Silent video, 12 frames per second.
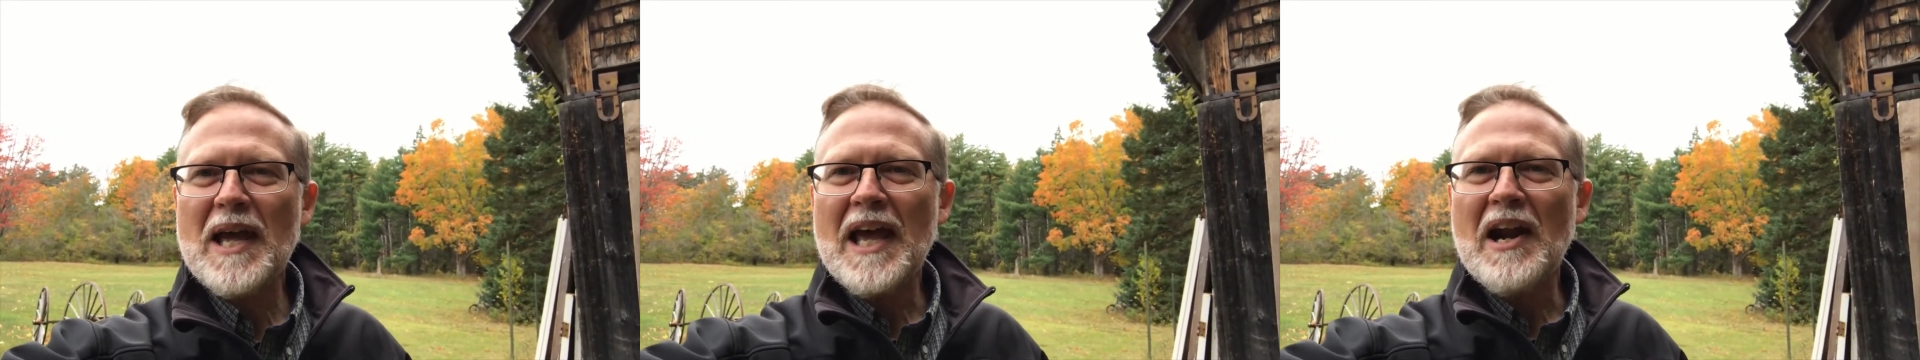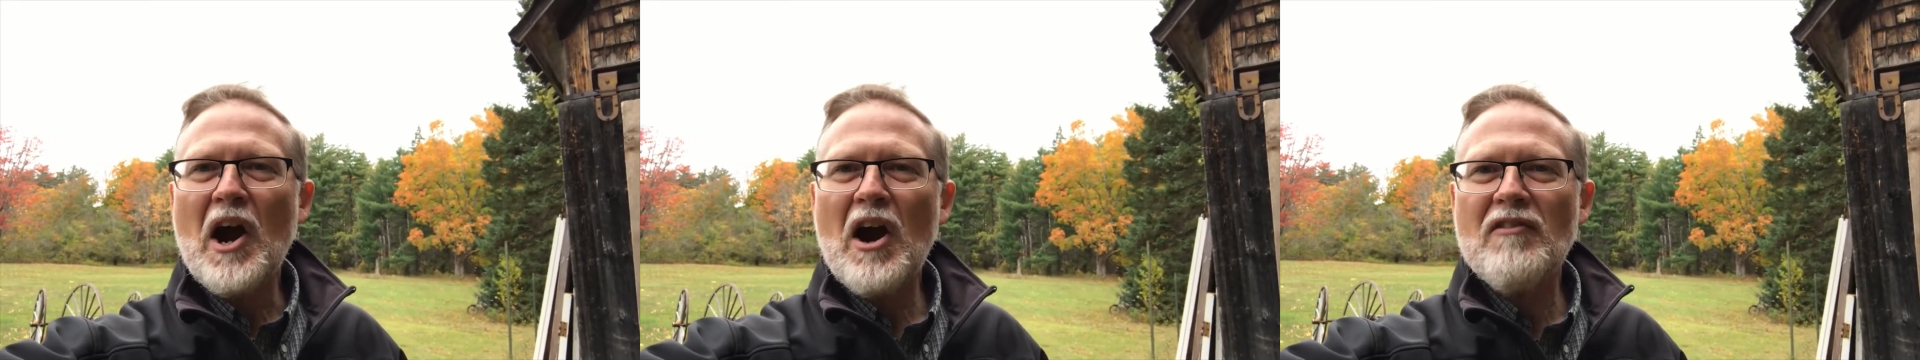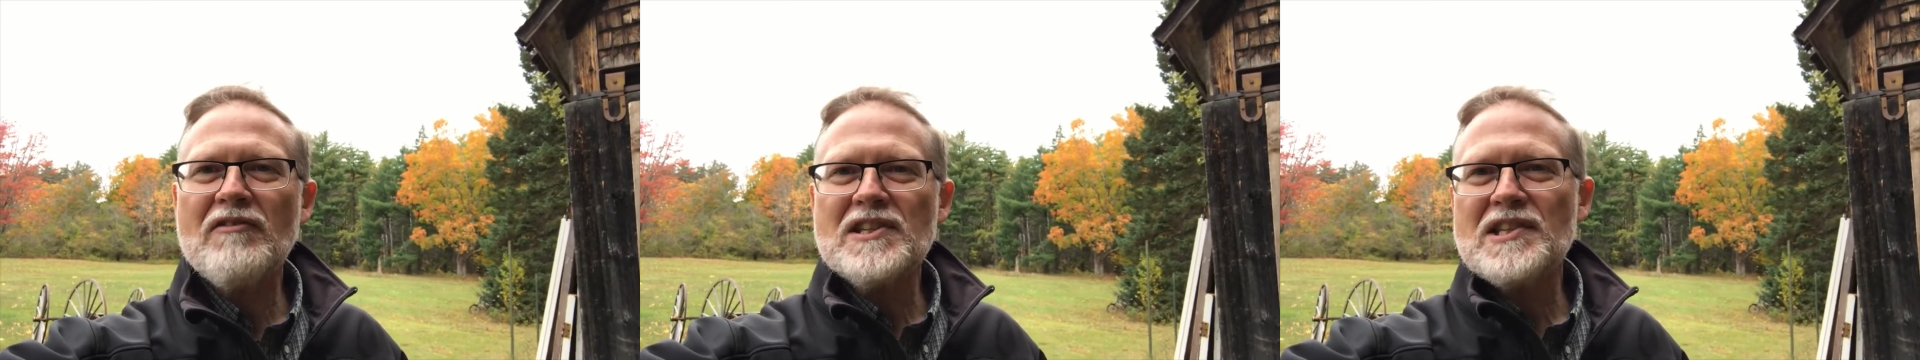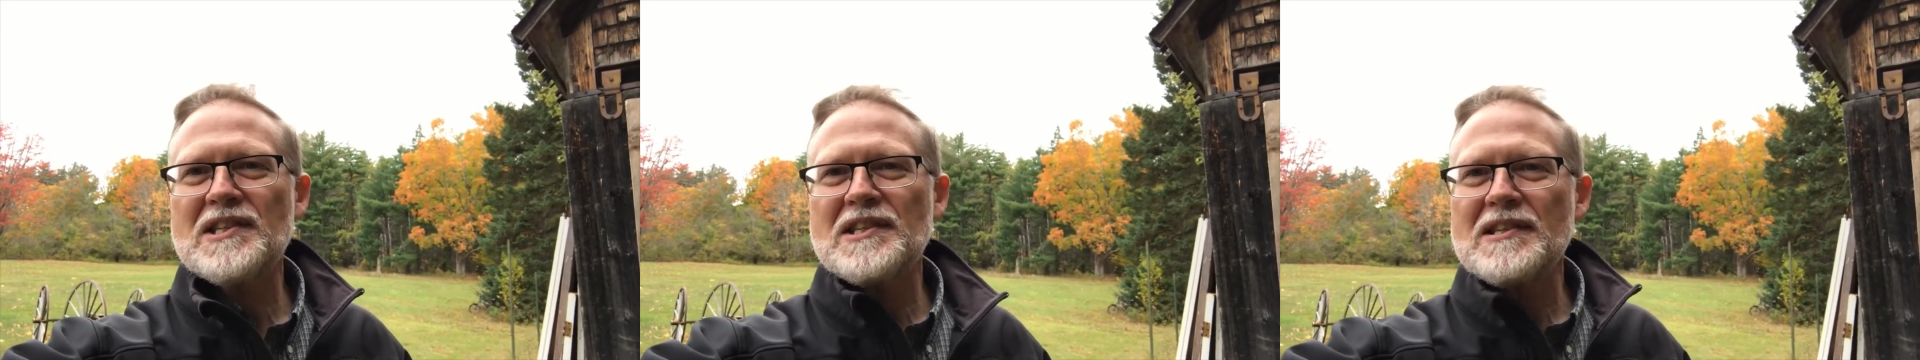and
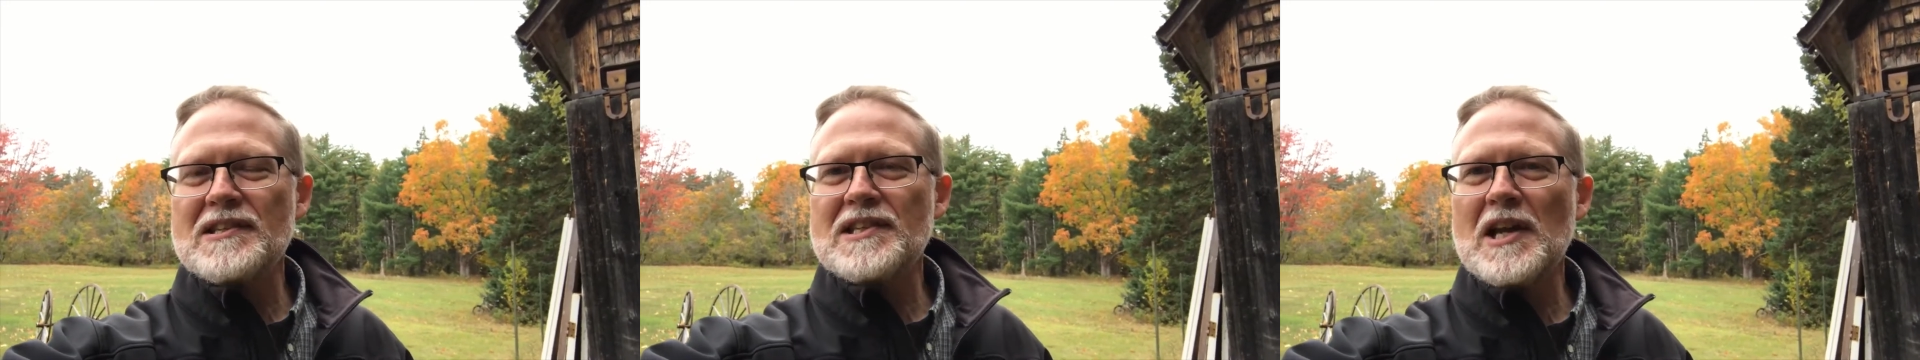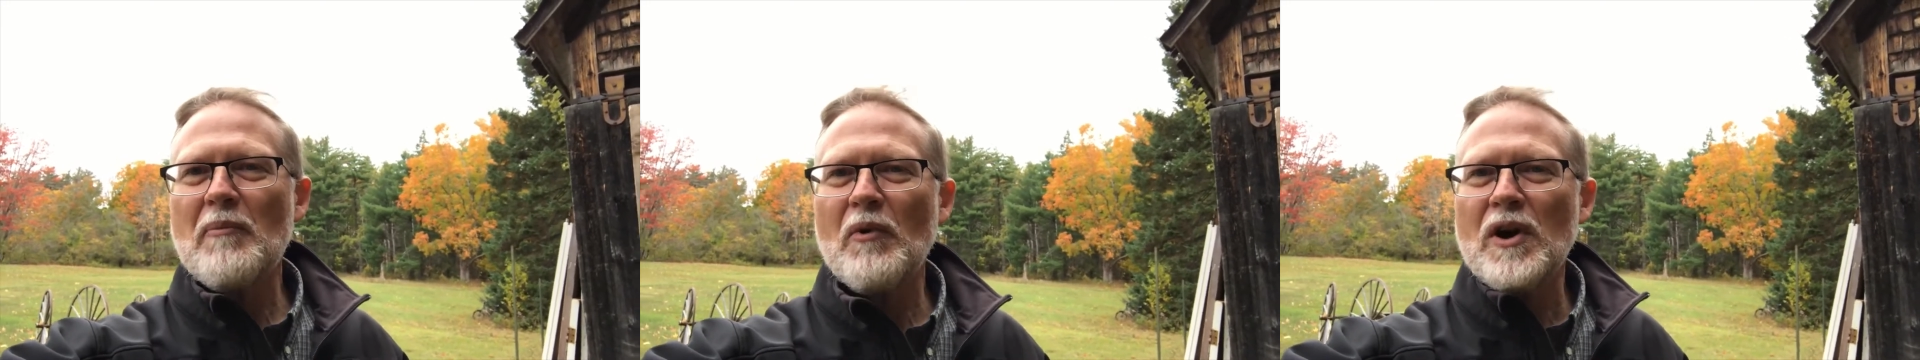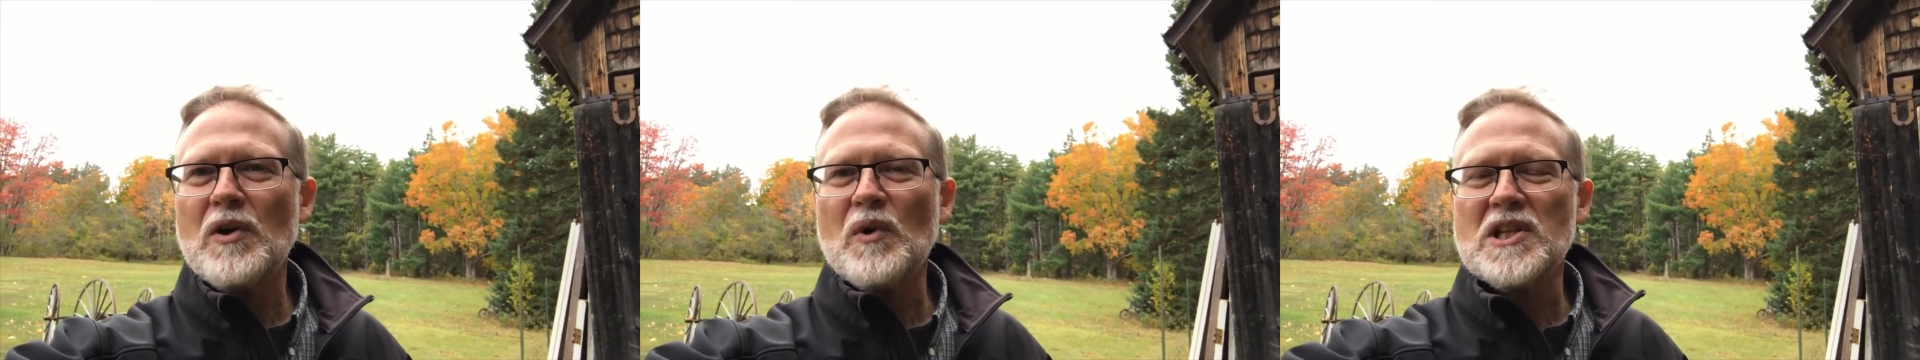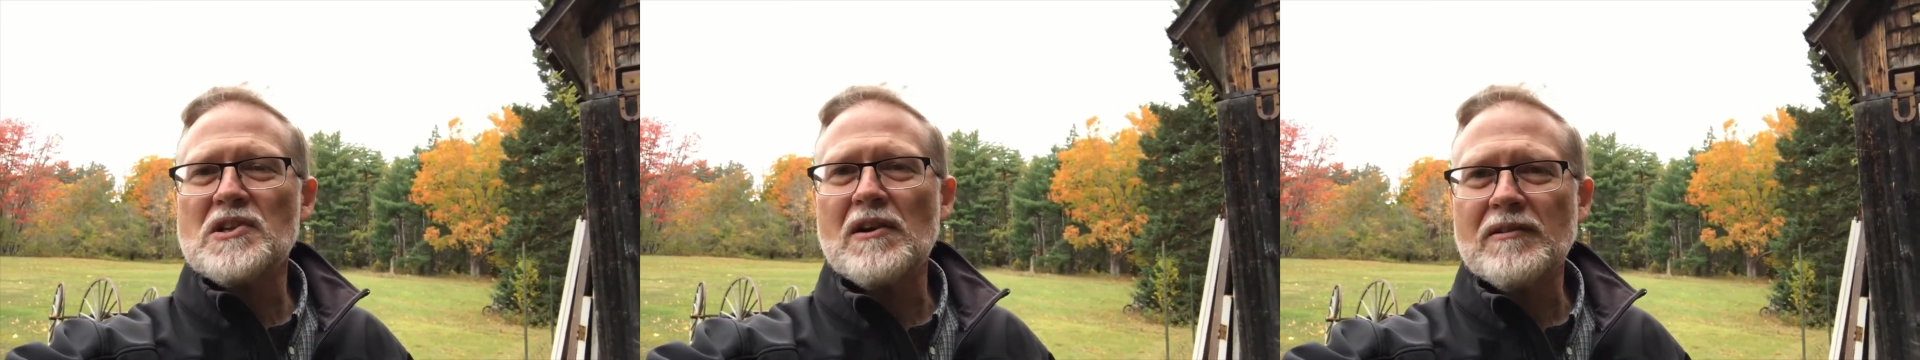harvest, summer and
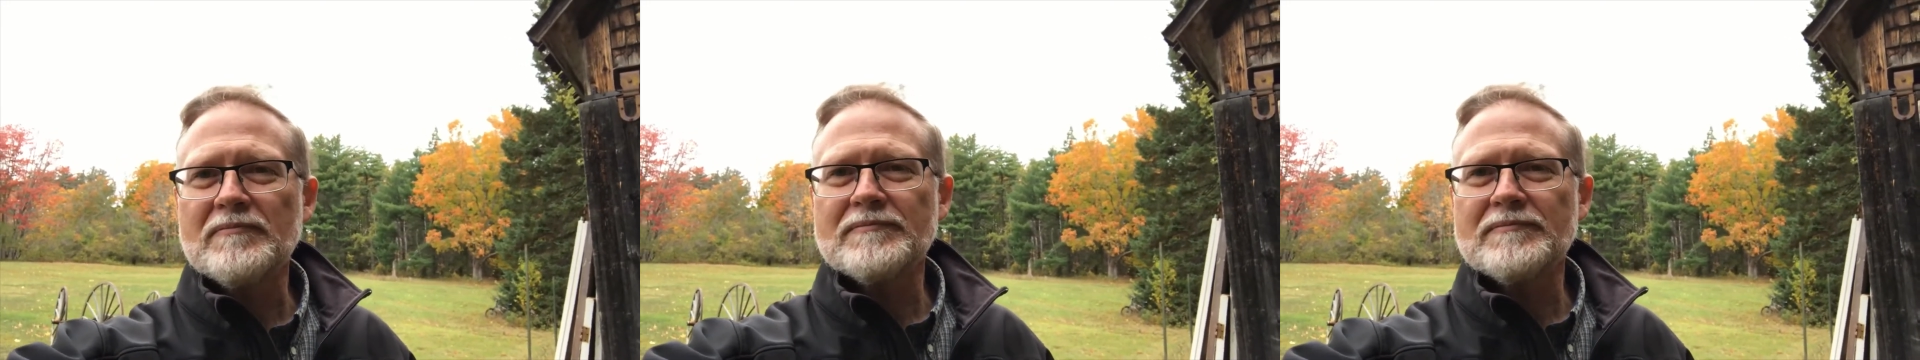winter.